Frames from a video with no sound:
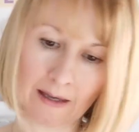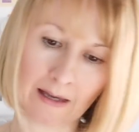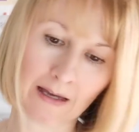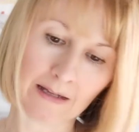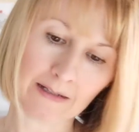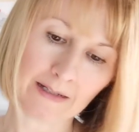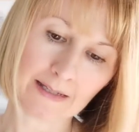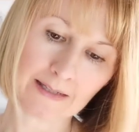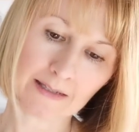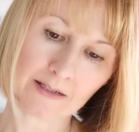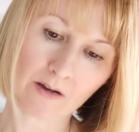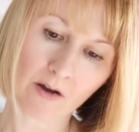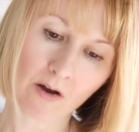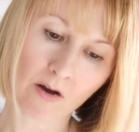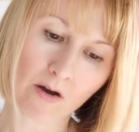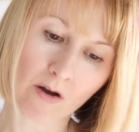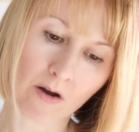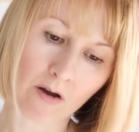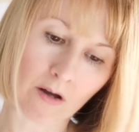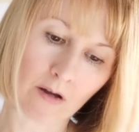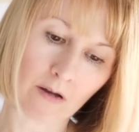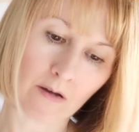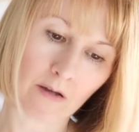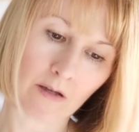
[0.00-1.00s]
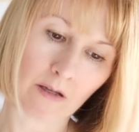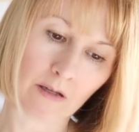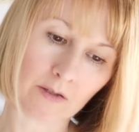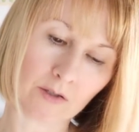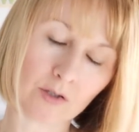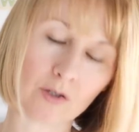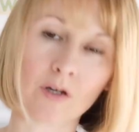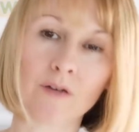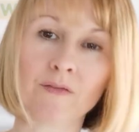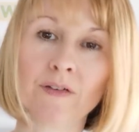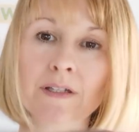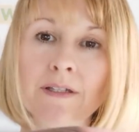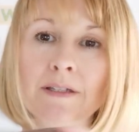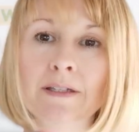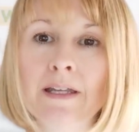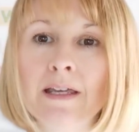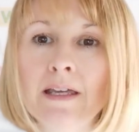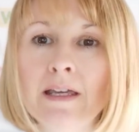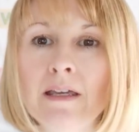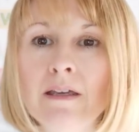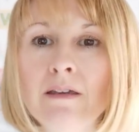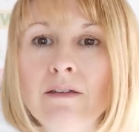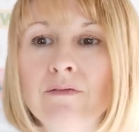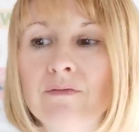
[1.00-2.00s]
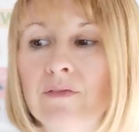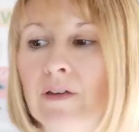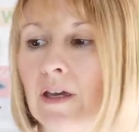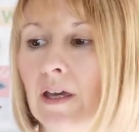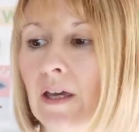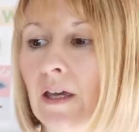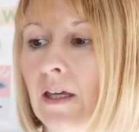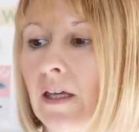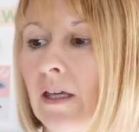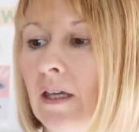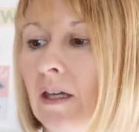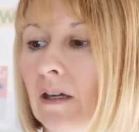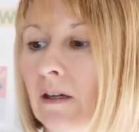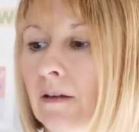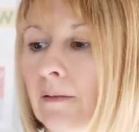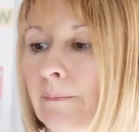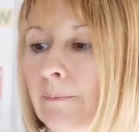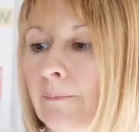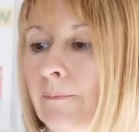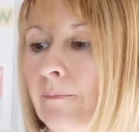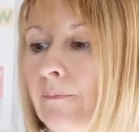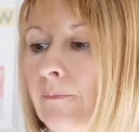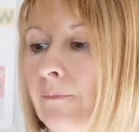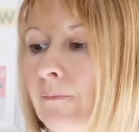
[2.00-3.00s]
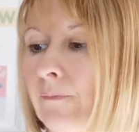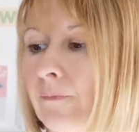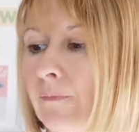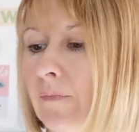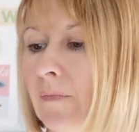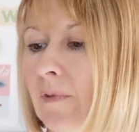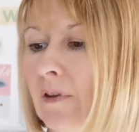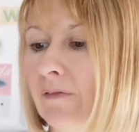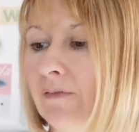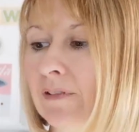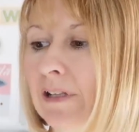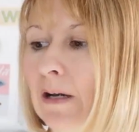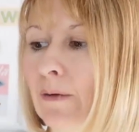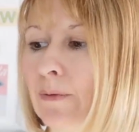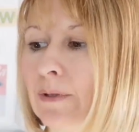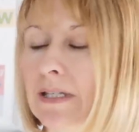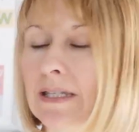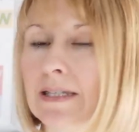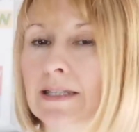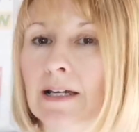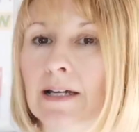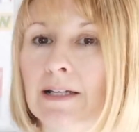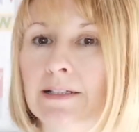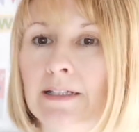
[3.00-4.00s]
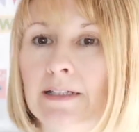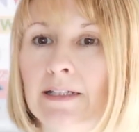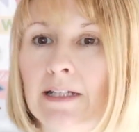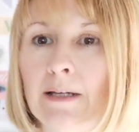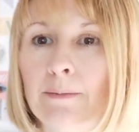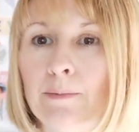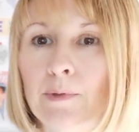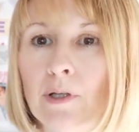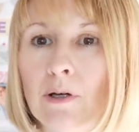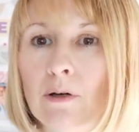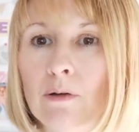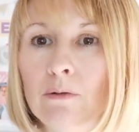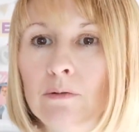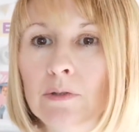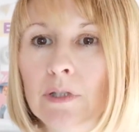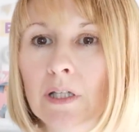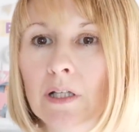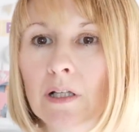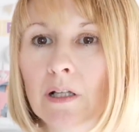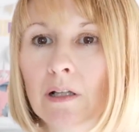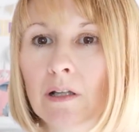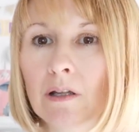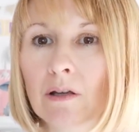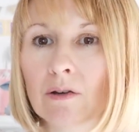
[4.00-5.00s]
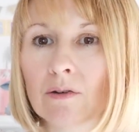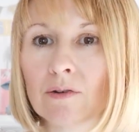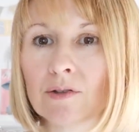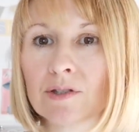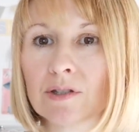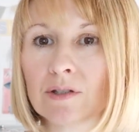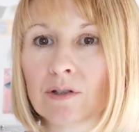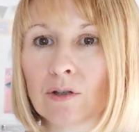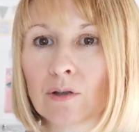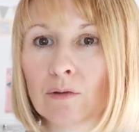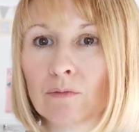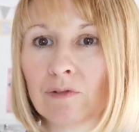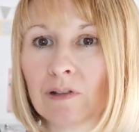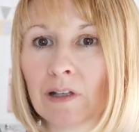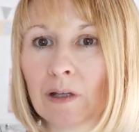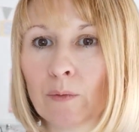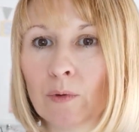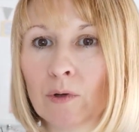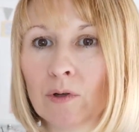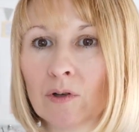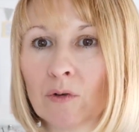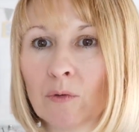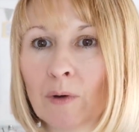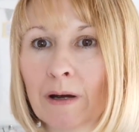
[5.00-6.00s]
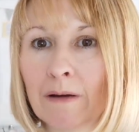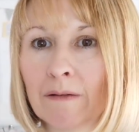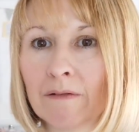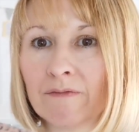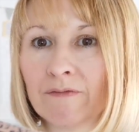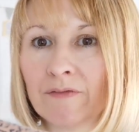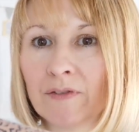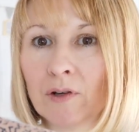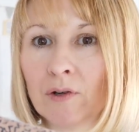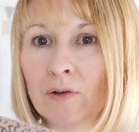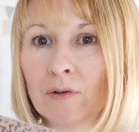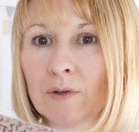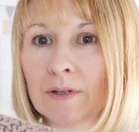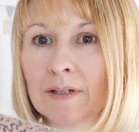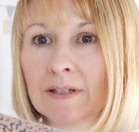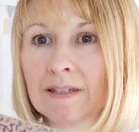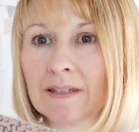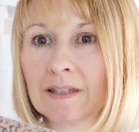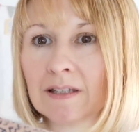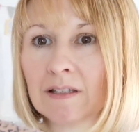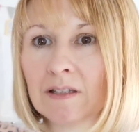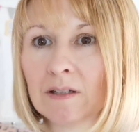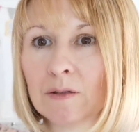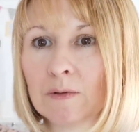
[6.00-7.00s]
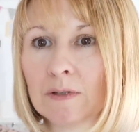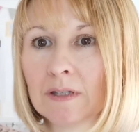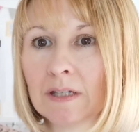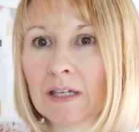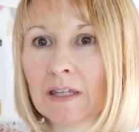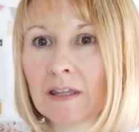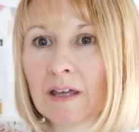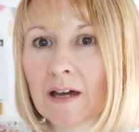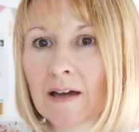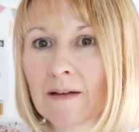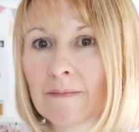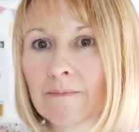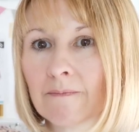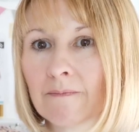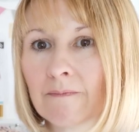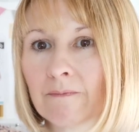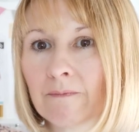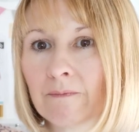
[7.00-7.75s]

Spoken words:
And it's got sort of a navy flower design in it. I'm going to hold it close and hopefully it won't go out of focus. Can you see that?